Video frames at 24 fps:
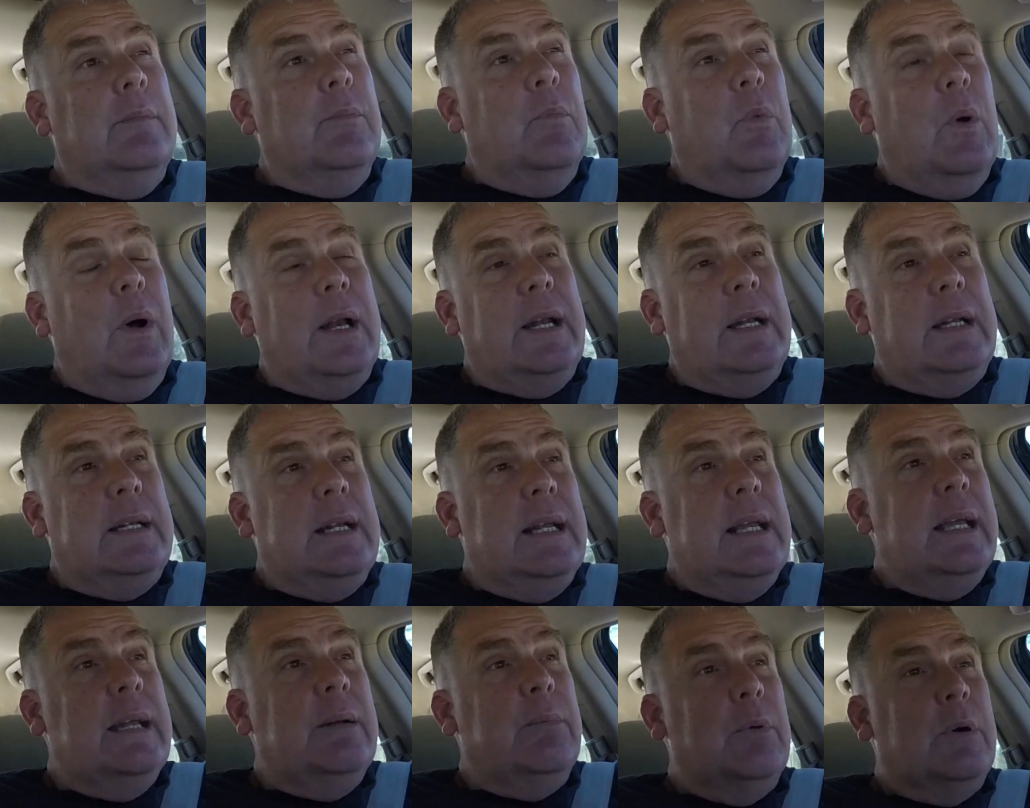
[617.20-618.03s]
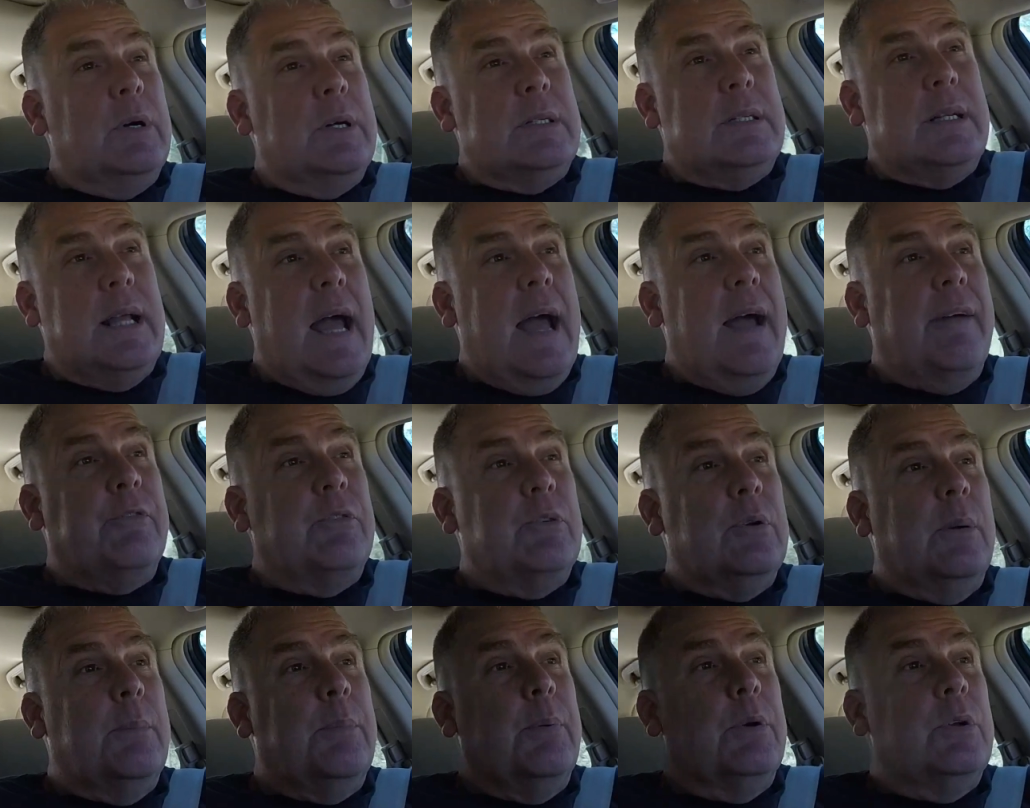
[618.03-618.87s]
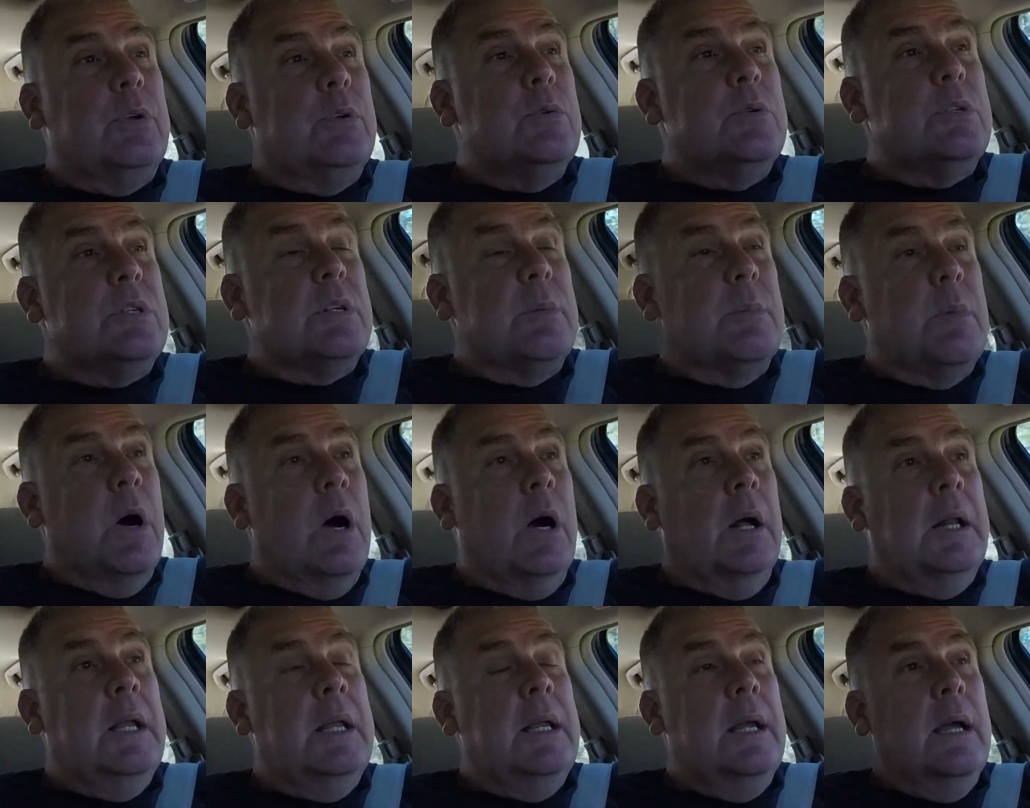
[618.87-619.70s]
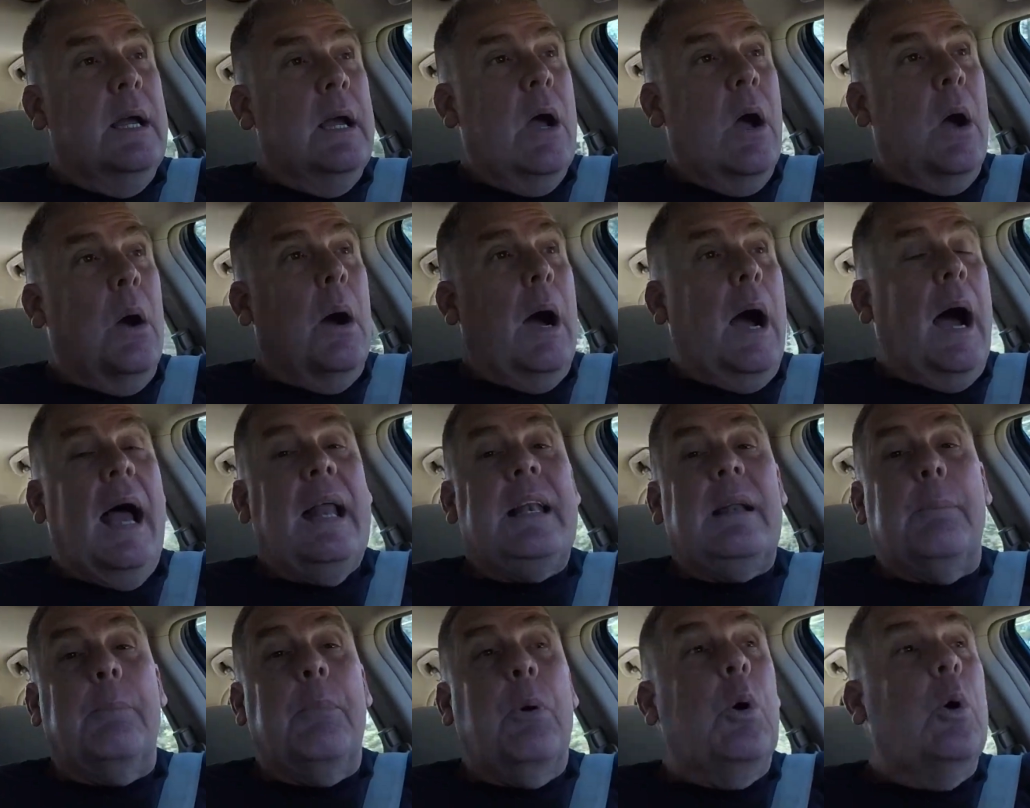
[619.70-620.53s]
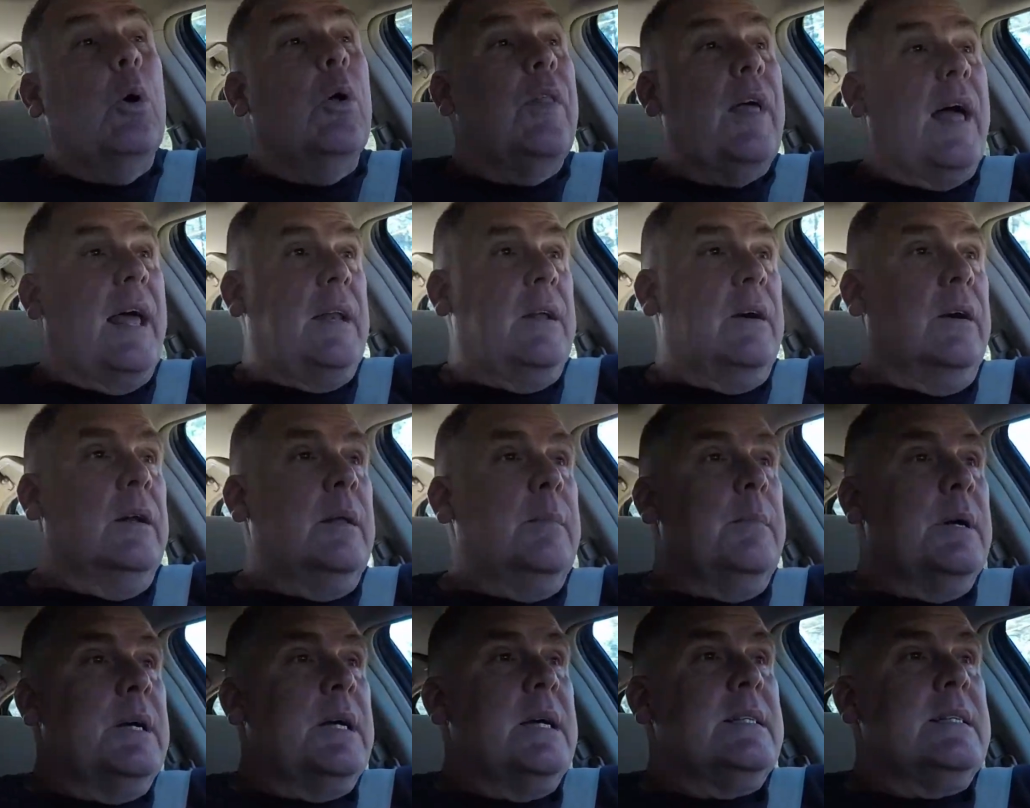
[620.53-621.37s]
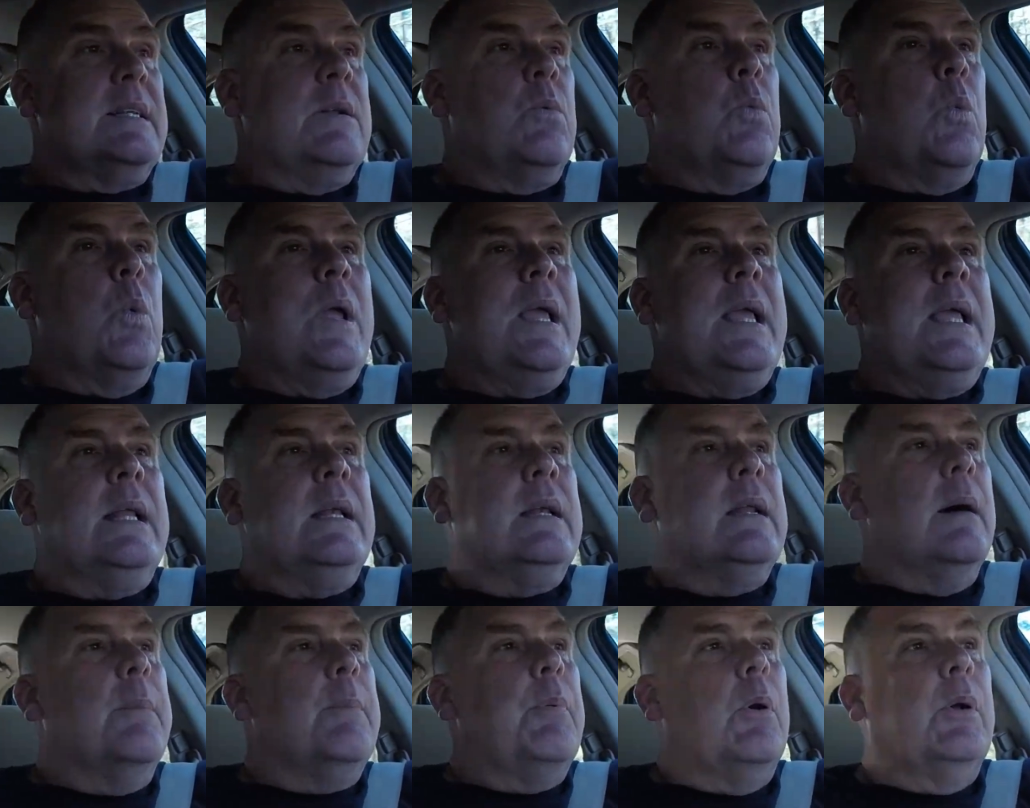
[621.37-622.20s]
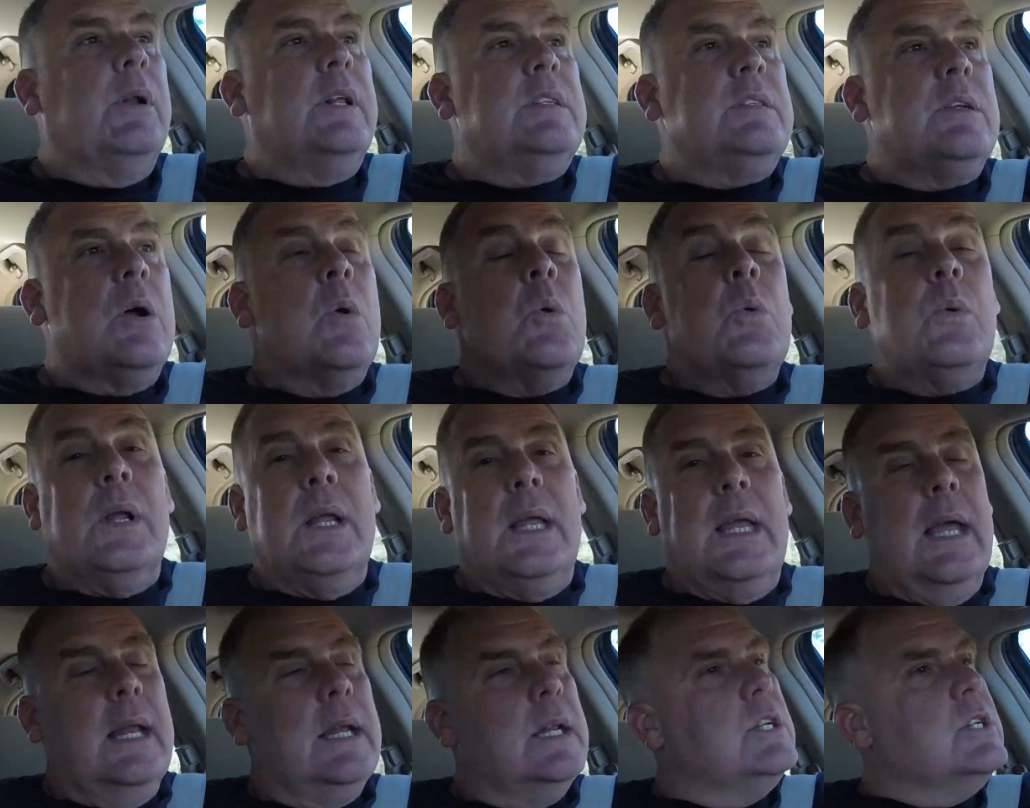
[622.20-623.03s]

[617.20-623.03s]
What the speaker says: what it did was, after it produced some honey, I had to pull that honey because it weakened up on its own again.